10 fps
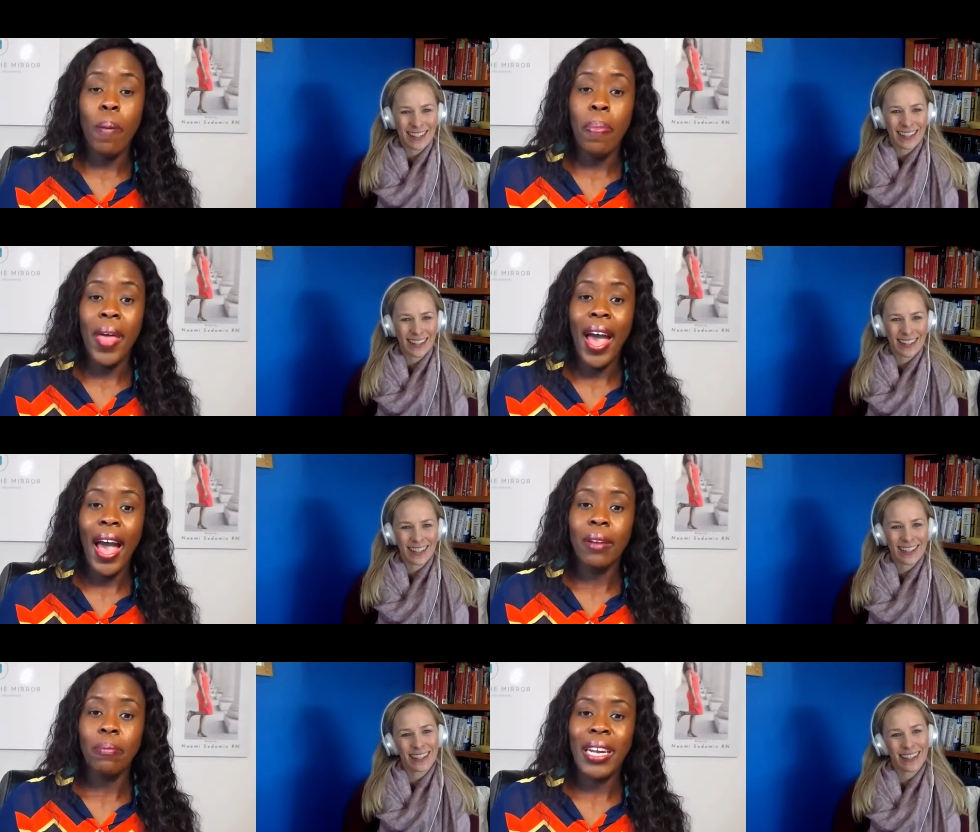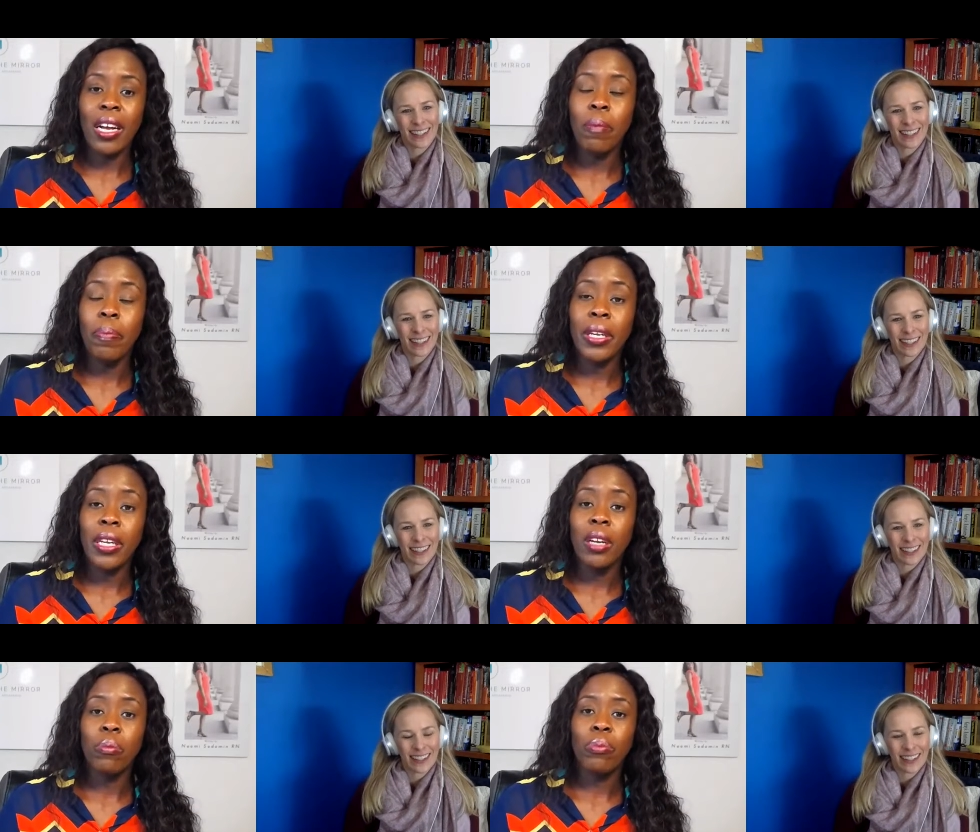Speaker 1: that, my company
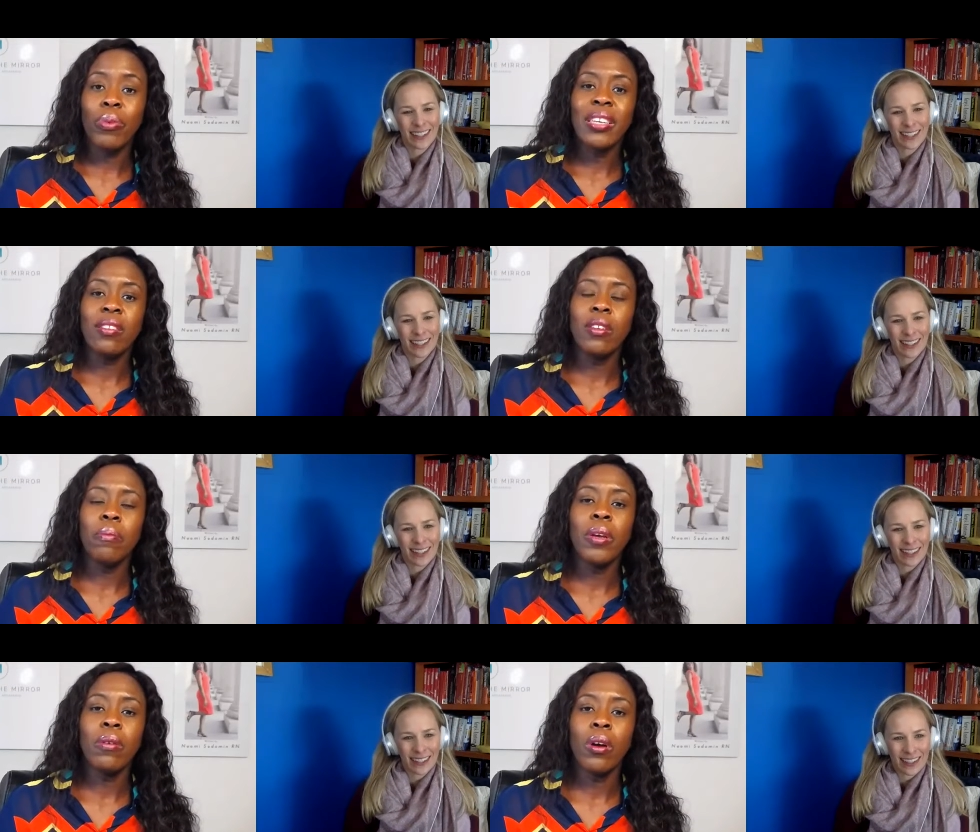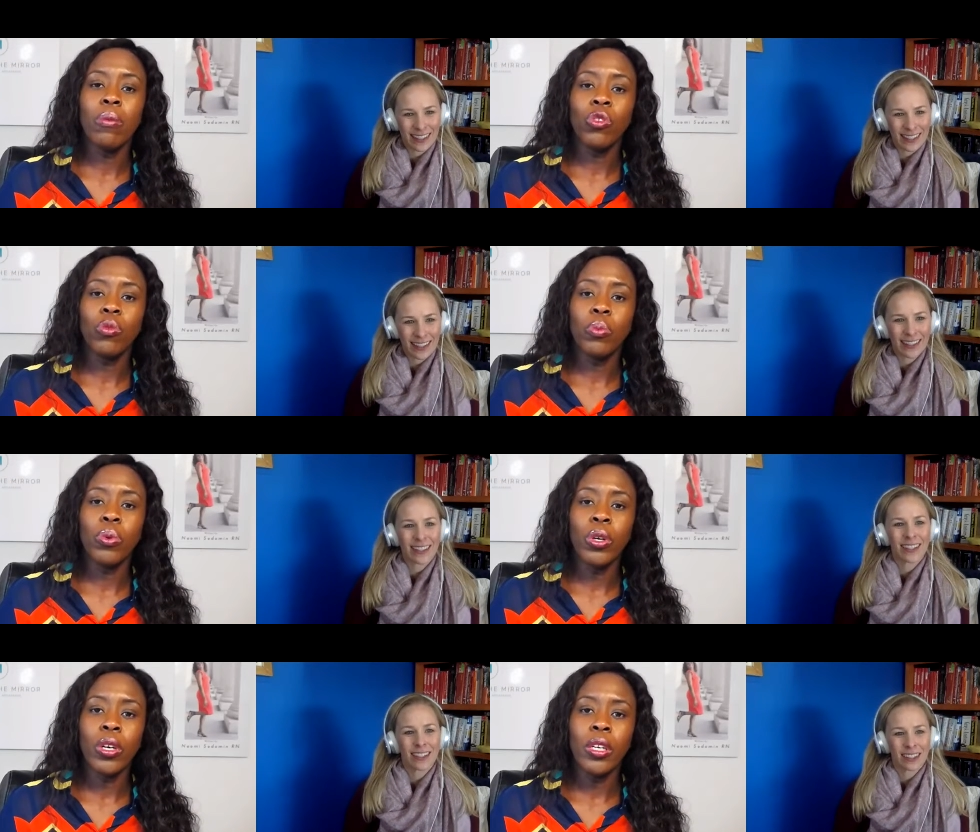Embrace the Mirror was
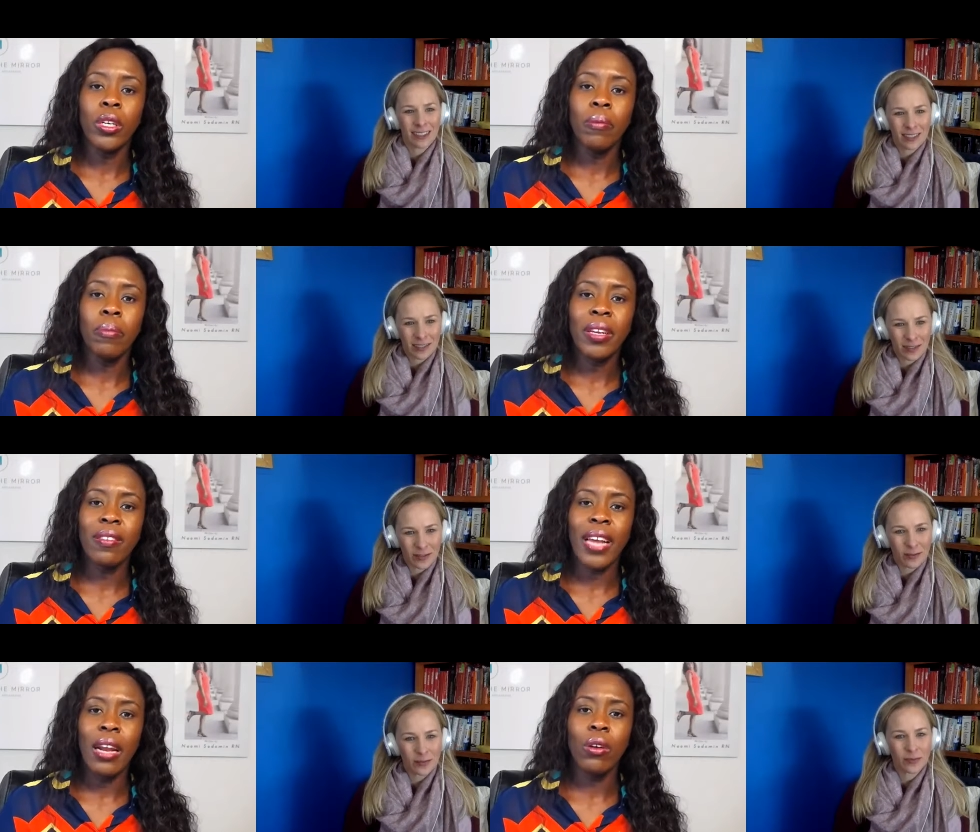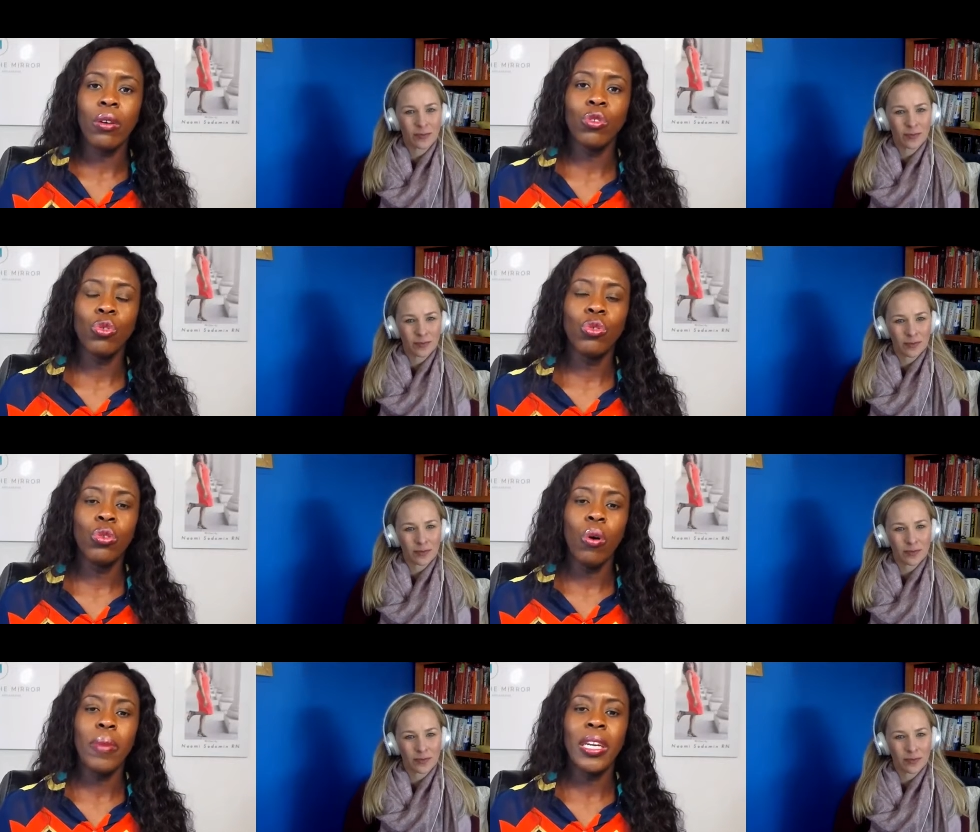born, because I learned so
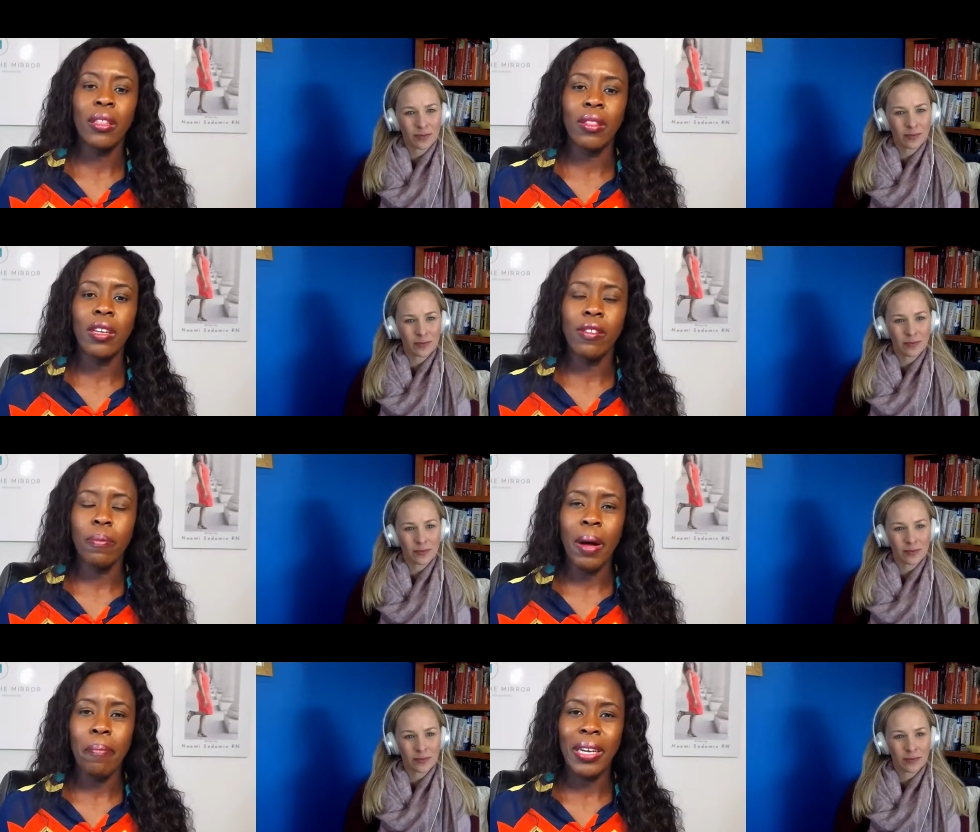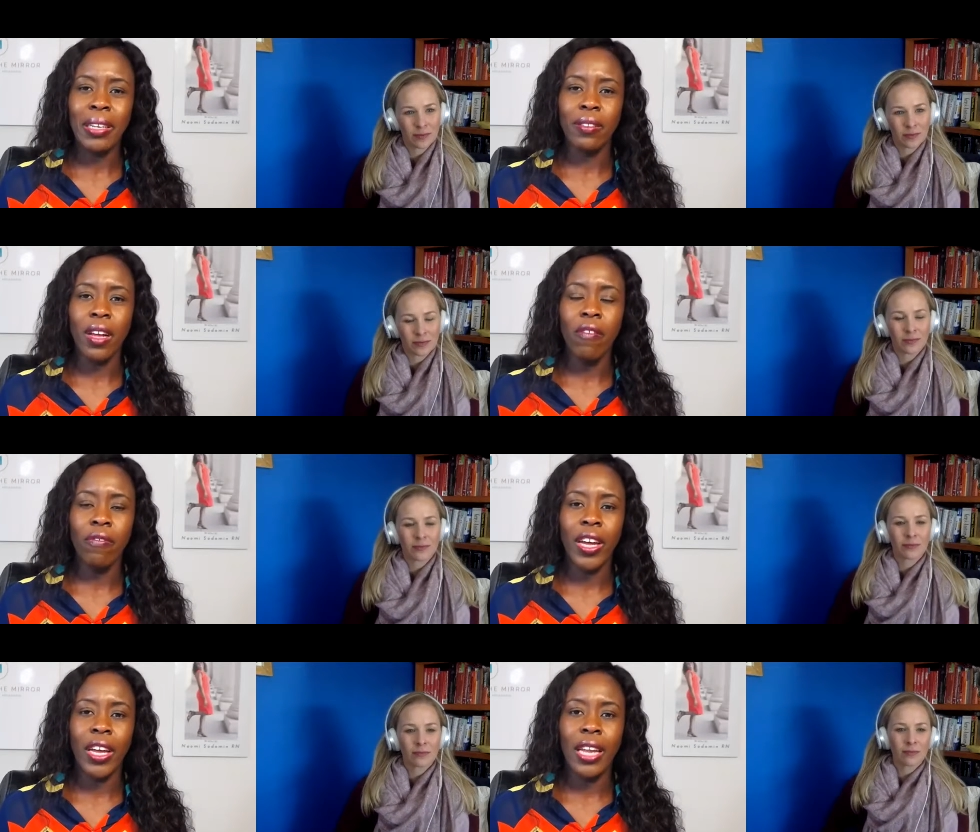many things about myself that
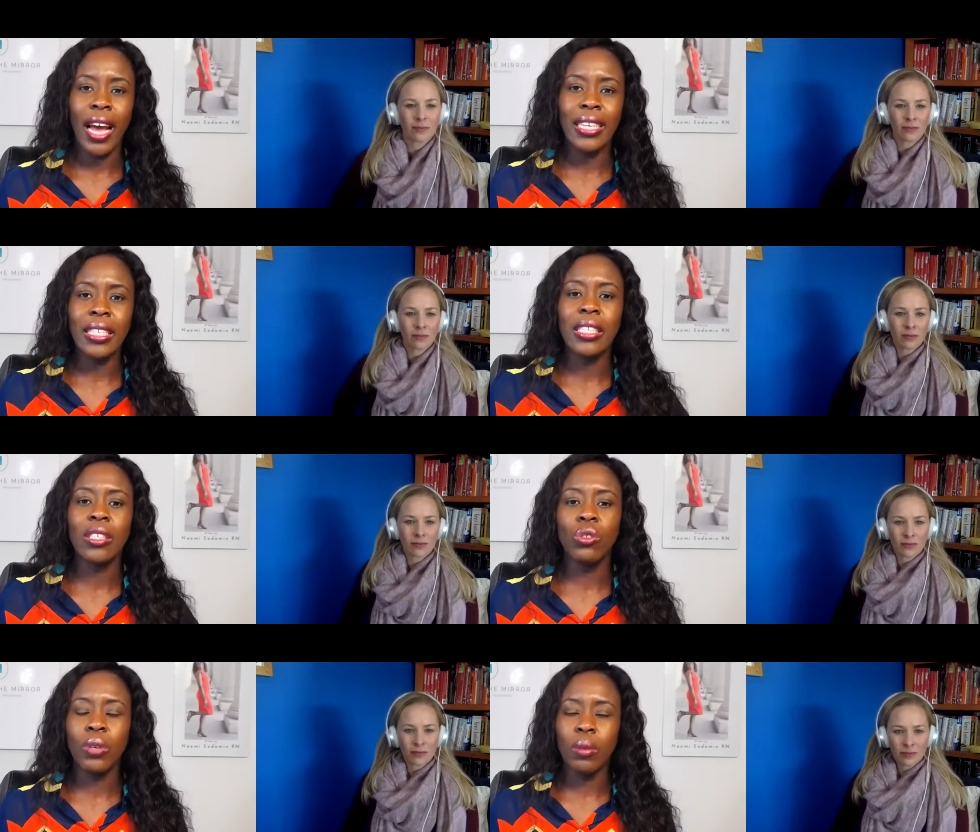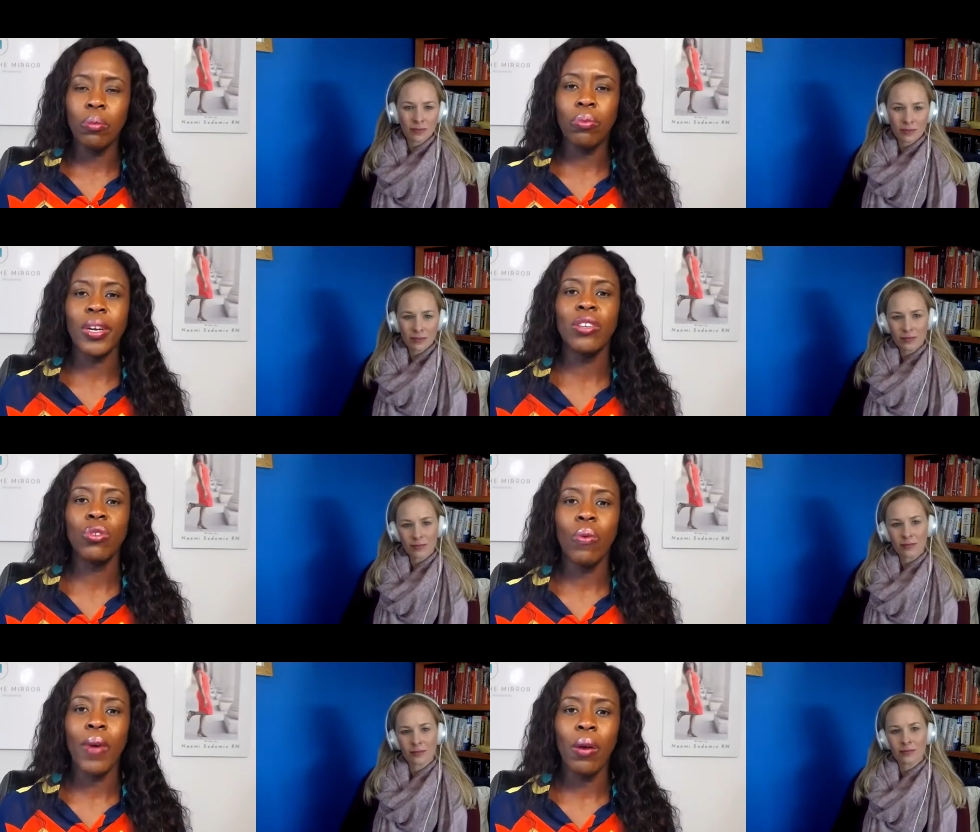I needed to embrace who I
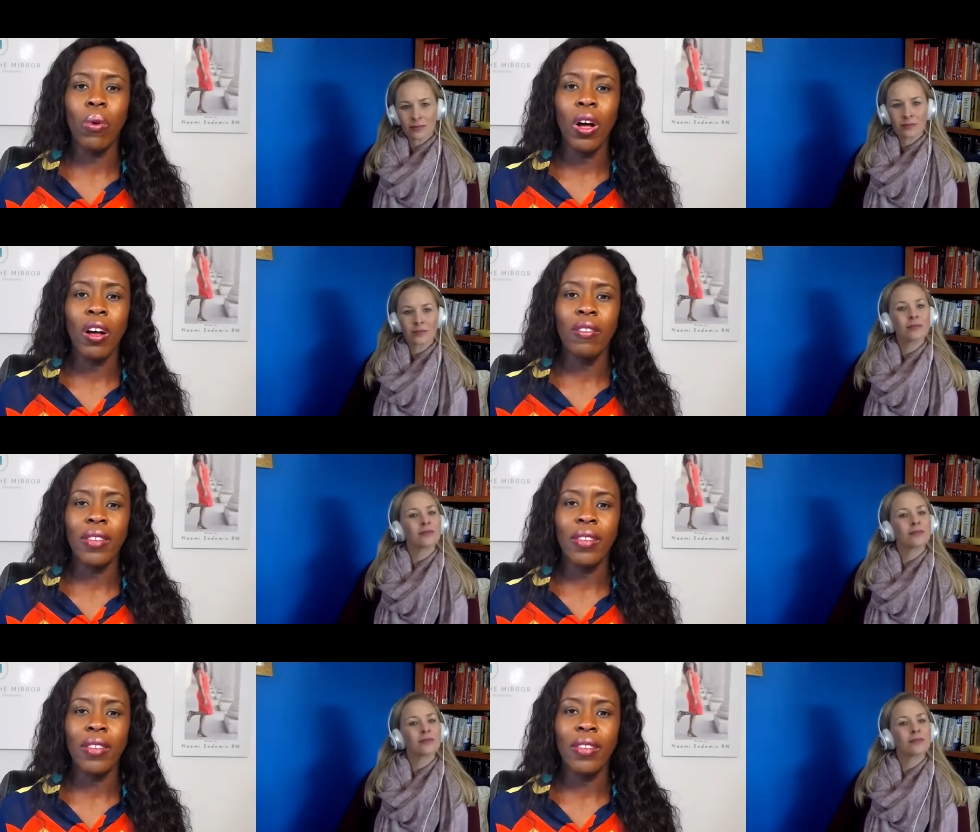was. I